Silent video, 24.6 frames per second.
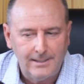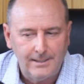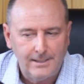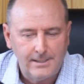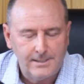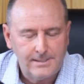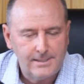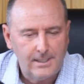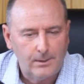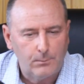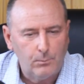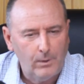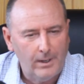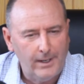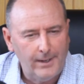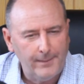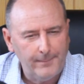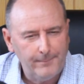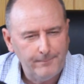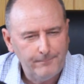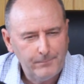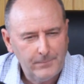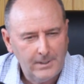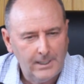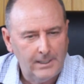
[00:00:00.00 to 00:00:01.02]
And he said,
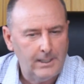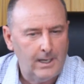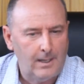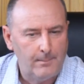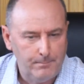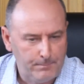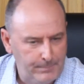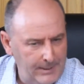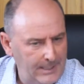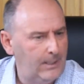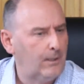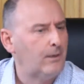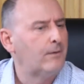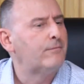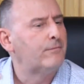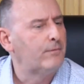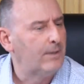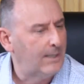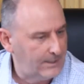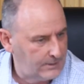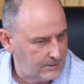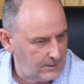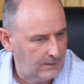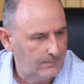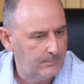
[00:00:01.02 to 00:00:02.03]
well, and I'm
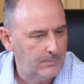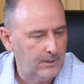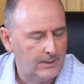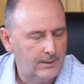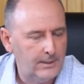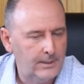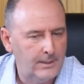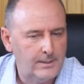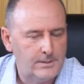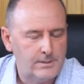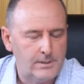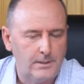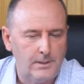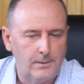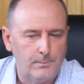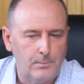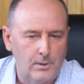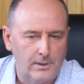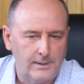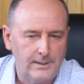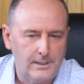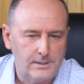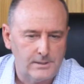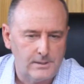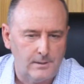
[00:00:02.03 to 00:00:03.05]
paraphrasing, but it is in the
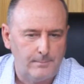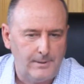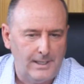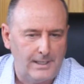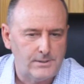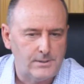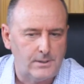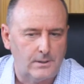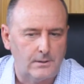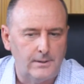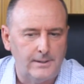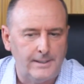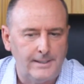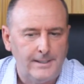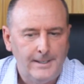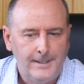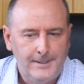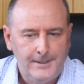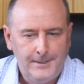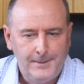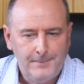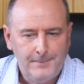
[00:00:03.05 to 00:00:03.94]
book. He said, basically,